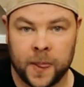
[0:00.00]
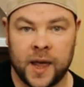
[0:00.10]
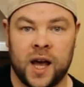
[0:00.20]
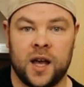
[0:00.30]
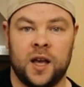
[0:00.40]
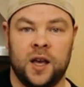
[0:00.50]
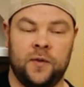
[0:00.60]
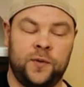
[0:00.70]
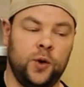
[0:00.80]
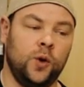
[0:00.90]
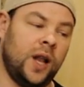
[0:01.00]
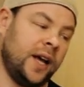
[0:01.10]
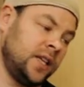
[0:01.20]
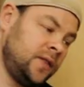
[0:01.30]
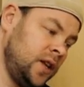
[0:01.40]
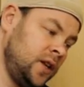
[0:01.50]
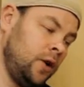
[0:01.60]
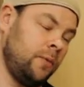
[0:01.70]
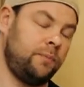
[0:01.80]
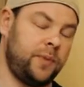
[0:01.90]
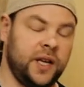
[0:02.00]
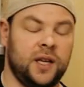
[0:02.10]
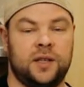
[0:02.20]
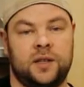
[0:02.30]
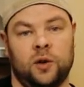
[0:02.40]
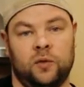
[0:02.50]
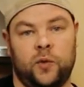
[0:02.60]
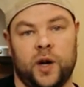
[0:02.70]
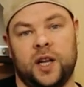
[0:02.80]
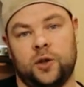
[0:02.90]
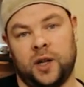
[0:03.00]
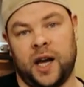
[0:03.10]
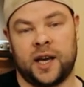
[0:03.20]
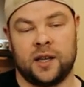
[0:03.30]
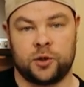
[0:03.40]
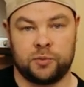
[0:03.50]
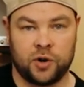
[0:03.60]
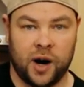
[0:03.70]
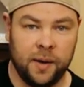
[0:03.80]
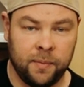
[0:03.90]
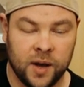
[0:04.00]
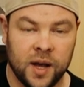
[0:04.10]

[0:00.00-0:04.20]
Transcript: Yeah, if you like this video, please don't forget to like and subscribe.